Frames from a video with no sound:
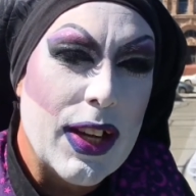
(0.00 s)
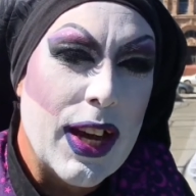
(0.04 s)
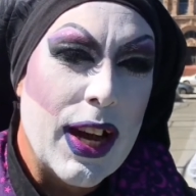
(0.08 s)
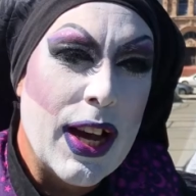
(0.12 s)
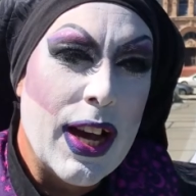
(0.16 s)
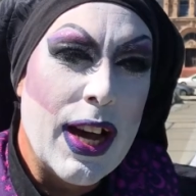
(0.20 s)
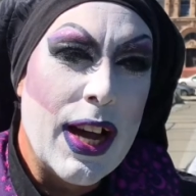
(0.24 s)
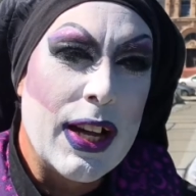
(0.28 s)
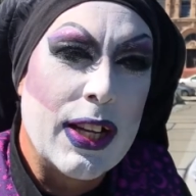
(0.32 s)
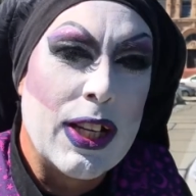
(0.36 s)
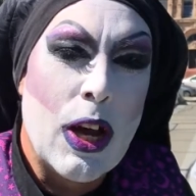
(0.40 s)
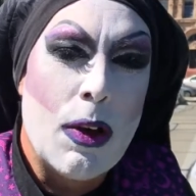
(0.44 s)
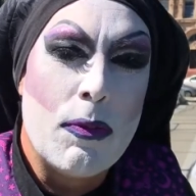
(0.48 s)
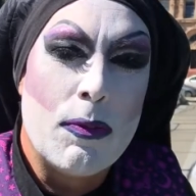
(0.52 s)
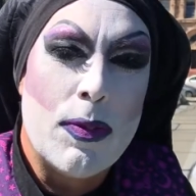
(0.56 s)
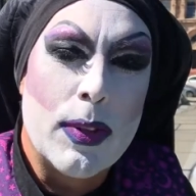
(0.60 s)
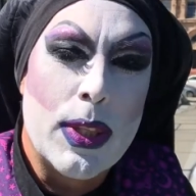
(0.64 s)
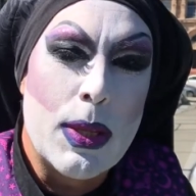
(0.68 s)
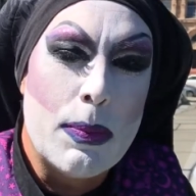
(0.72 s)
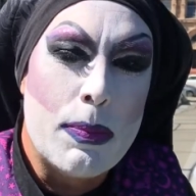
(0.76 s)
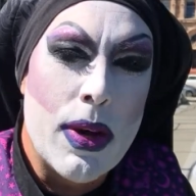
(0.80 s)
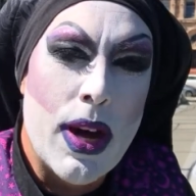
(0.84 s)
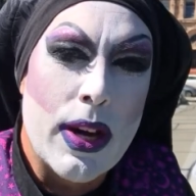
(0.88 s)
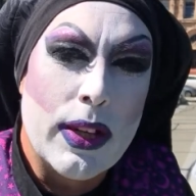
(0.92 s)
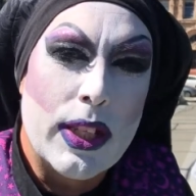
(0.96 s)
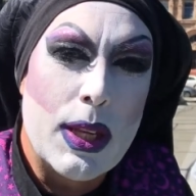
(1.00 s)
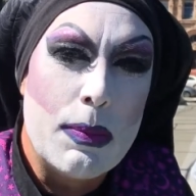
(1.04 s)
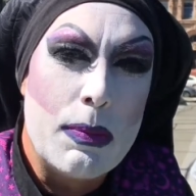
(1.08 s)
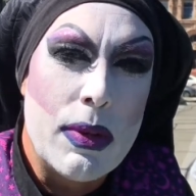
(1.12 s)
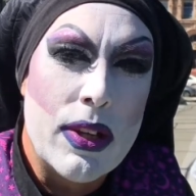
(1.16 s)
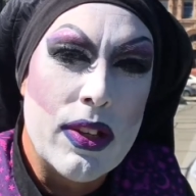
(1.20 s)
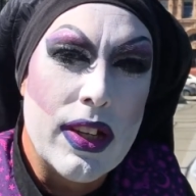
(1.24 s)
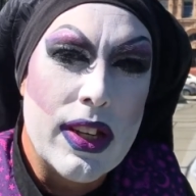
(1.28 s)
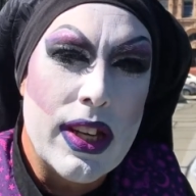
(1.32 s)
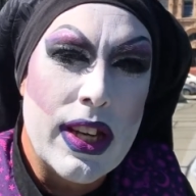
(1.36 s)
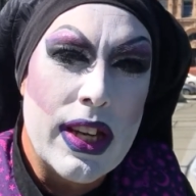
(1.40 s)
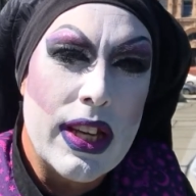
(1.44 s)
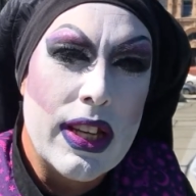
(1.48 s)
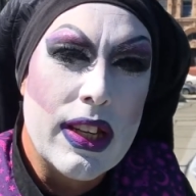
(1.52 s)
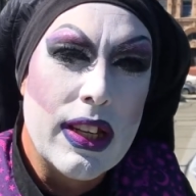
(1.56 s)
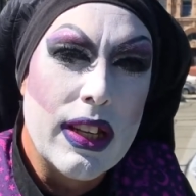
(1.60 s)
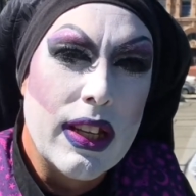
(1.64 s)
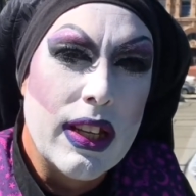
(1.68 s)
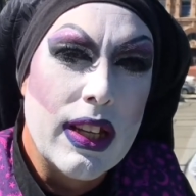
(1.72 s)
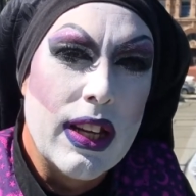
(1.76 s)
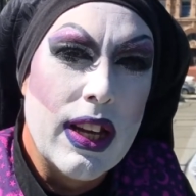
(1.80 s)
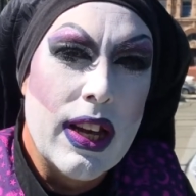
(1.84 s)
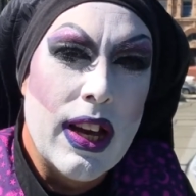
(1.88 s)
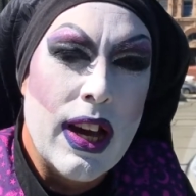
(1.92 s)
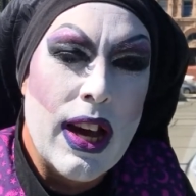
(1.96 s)
I come from the punk community.
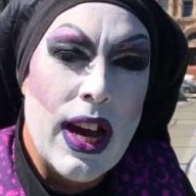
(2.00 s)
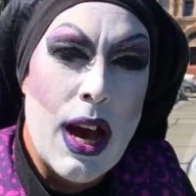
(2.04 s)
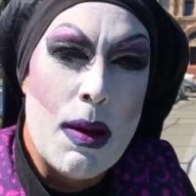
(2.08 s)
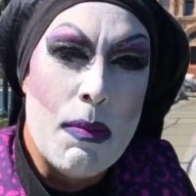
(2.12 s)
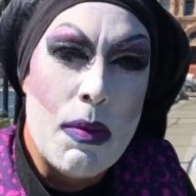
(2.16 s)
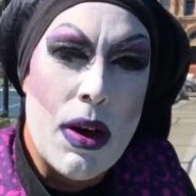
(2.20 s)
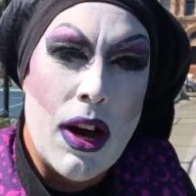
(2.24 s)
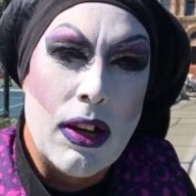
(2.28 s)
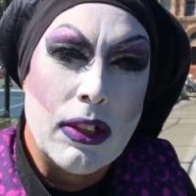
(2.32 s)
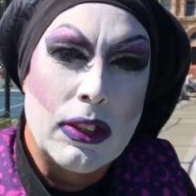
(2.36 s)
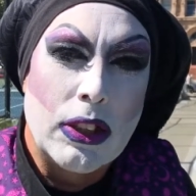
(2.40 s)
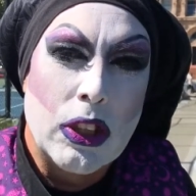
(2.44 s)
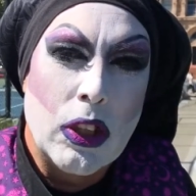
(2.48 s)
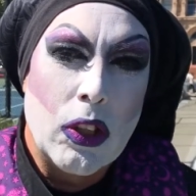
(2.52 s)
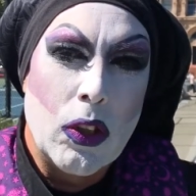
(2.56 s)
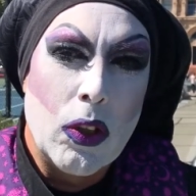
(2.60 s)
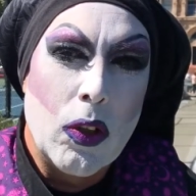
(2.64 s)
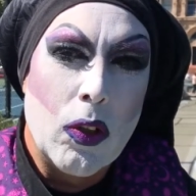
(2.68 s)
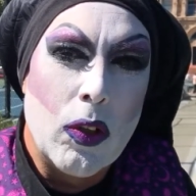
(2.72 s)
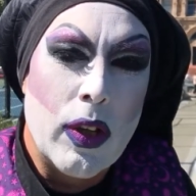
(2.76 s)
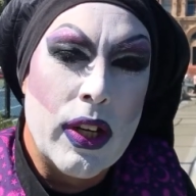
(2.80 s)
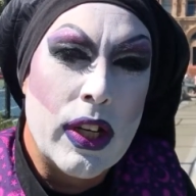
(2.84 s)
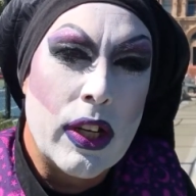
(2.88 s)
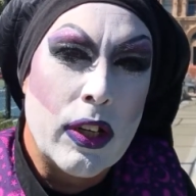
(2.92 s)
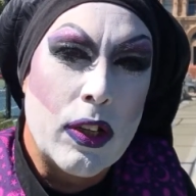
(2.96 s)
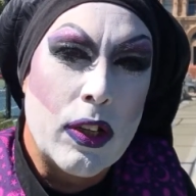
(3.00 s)
I'm also an